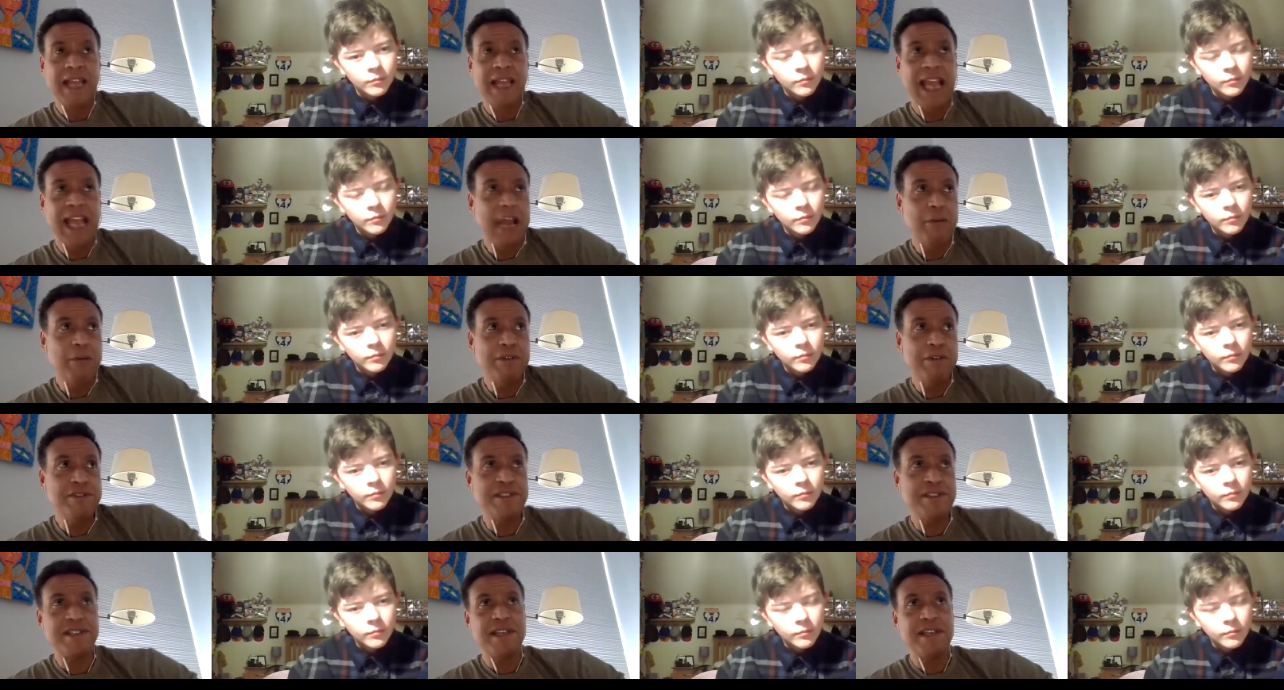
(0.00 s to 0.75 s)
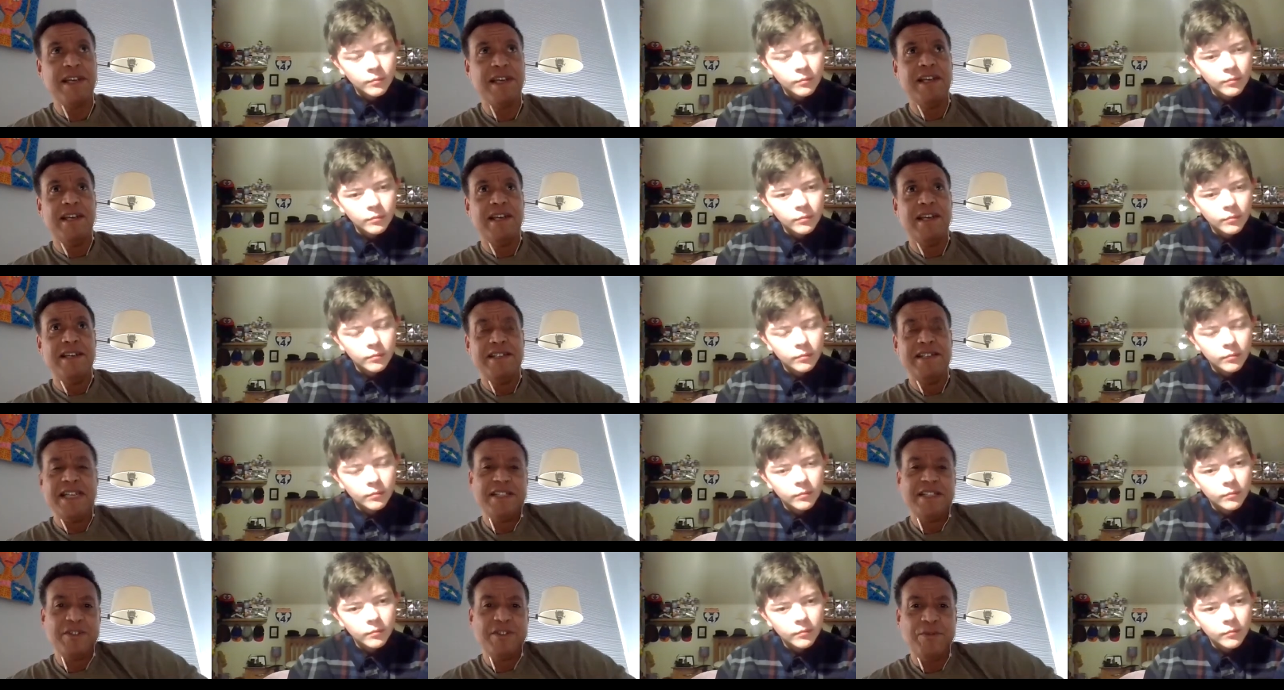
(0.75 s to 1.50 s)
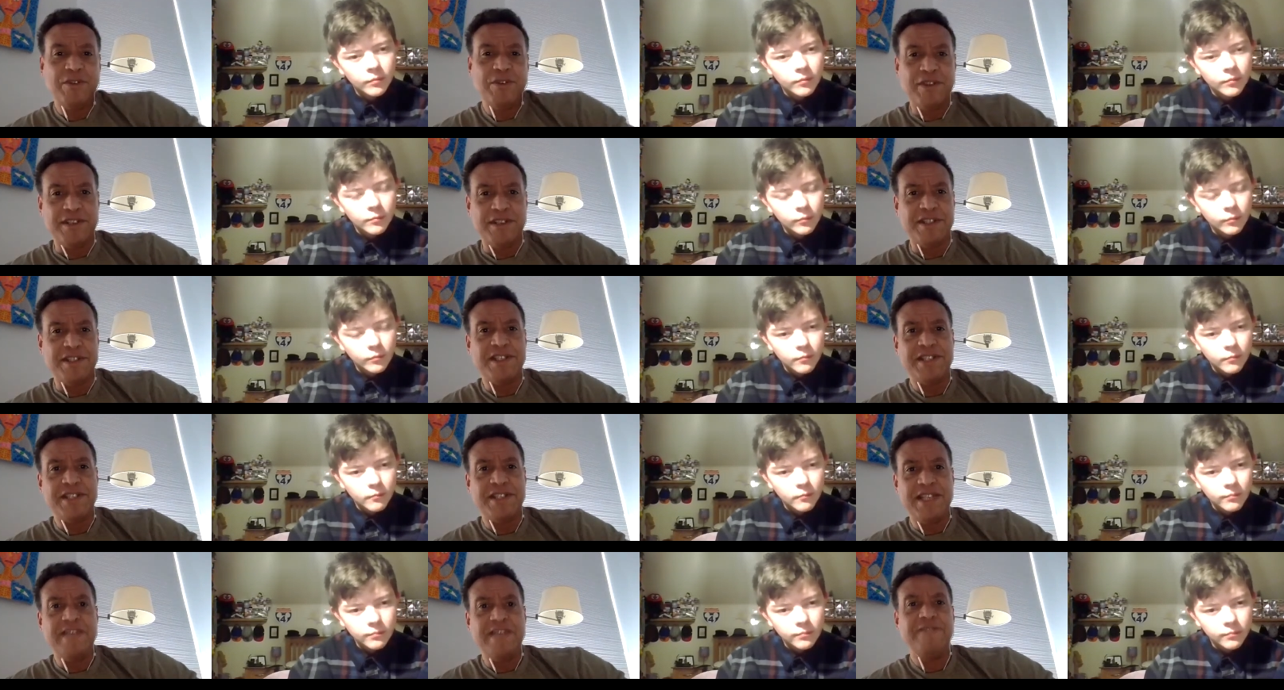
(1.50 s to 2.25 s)
Speaker 1: And we'll just test the waters to
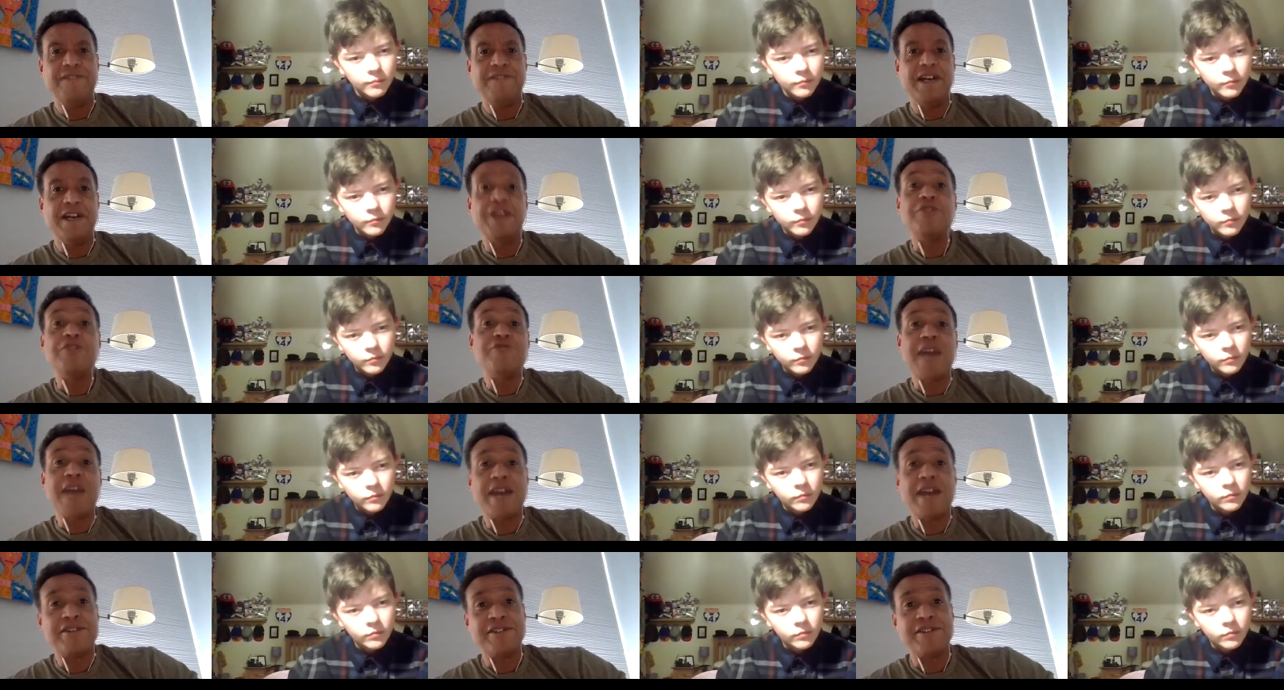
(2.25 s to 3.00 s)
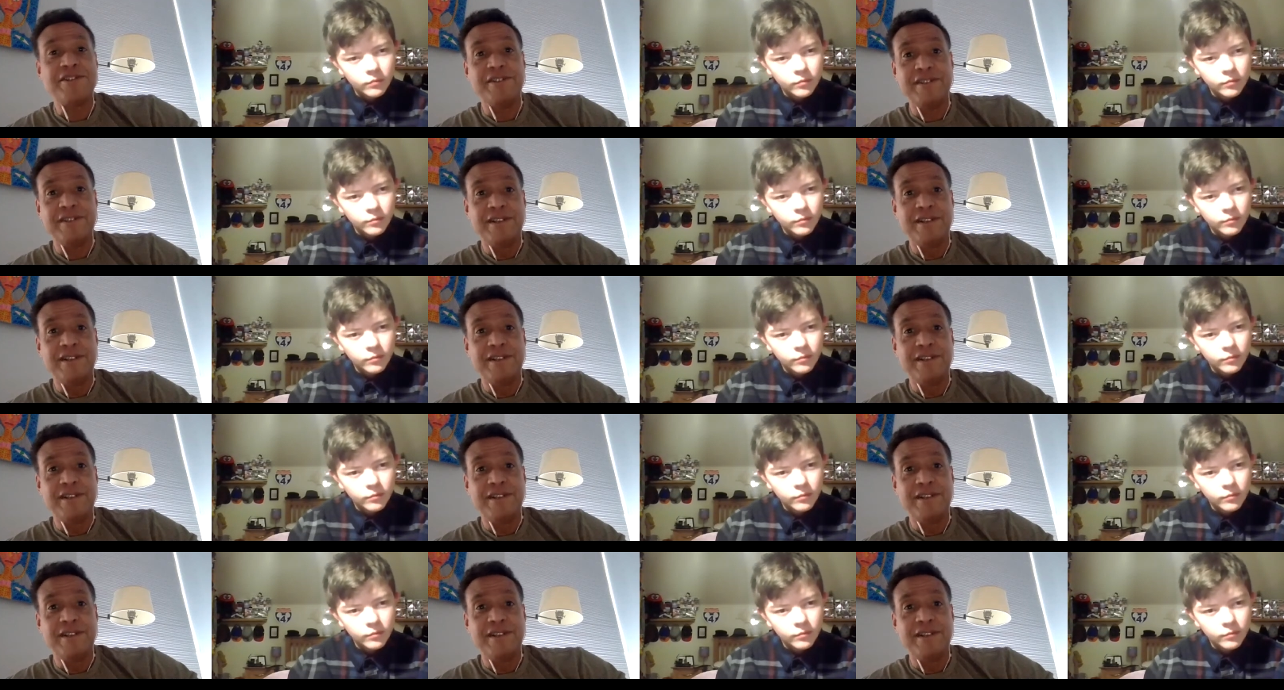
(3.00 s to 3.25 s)
see if an attraction